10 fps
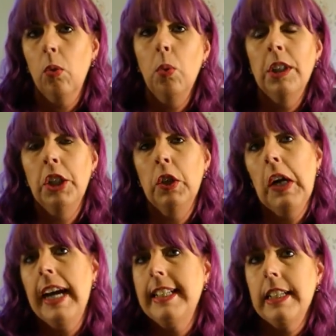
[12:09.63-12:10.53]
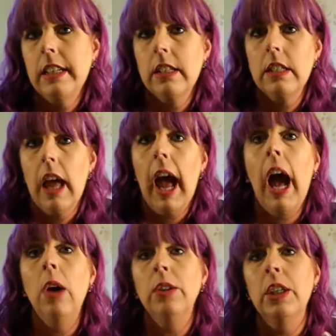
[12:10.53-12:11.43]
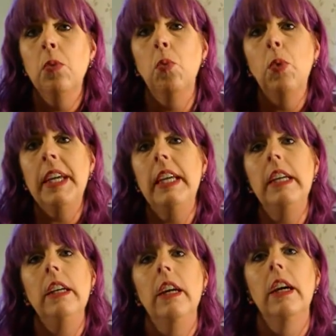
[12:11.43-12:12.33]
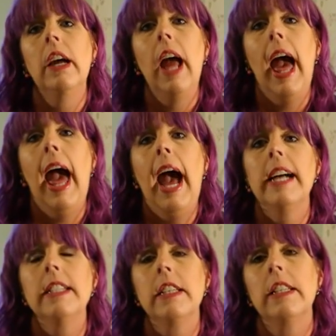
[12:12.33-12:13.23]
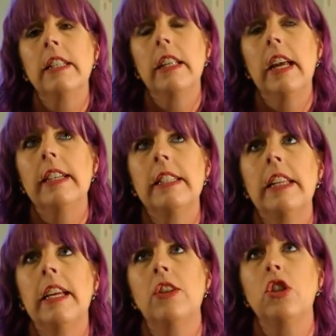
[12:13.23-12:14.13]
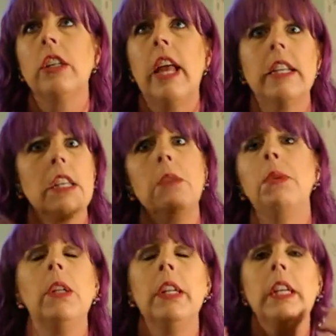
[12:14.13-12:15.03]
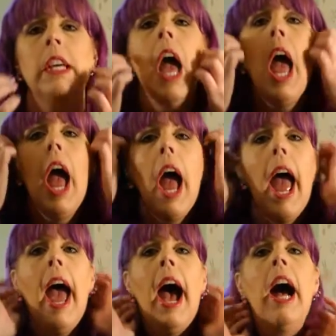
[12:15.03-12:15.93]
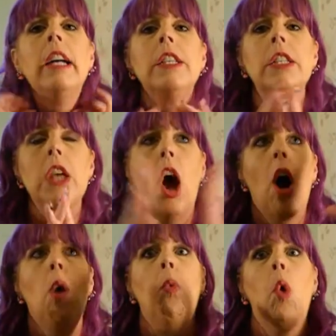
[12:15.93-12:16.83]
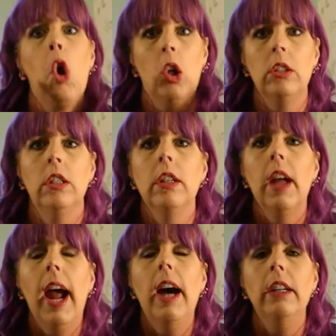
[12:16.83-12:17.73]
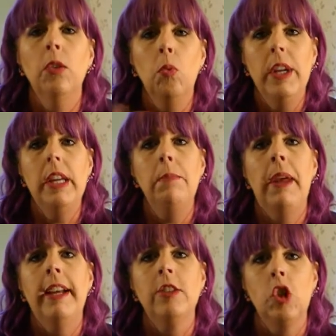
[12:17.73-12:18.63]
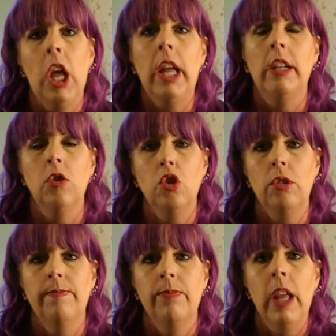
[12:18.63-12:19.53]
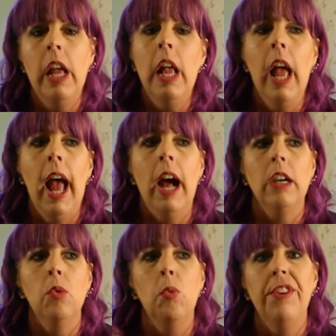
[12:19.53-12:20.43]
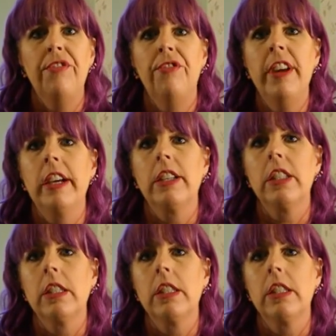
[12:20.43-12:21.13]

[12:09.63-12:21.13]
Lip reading: What are your ideas? How can we, as a nation, as a community, as a world, how can we make a change? How can we fix